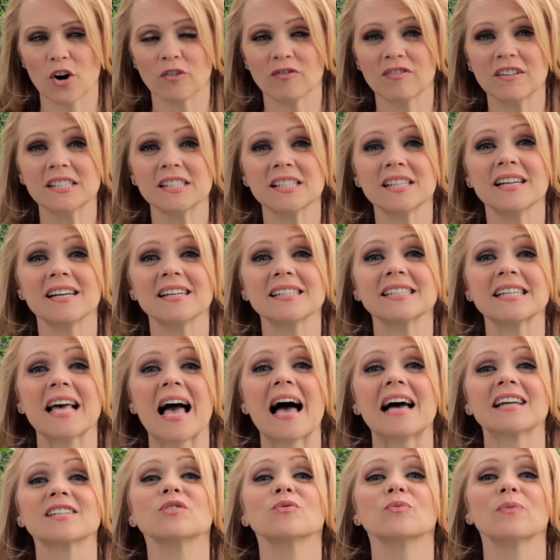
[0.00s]
visit us
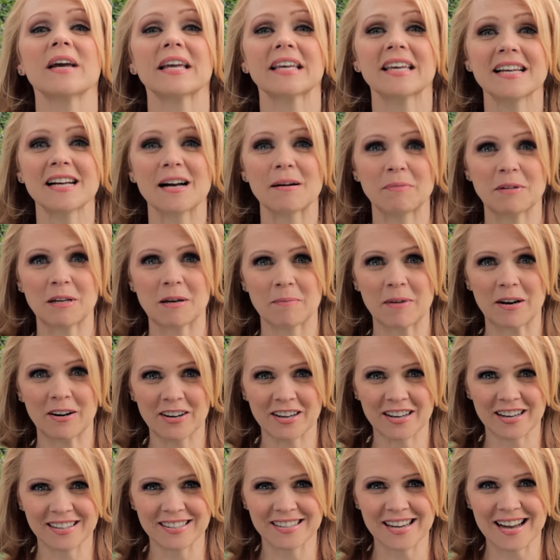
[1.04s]
at
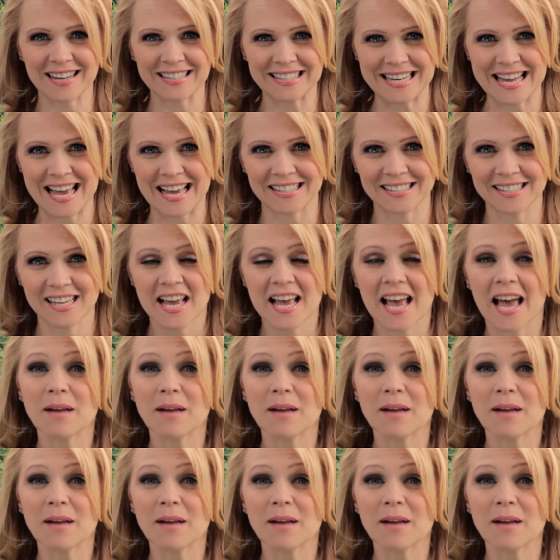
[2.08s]
wakingupinamerica.net,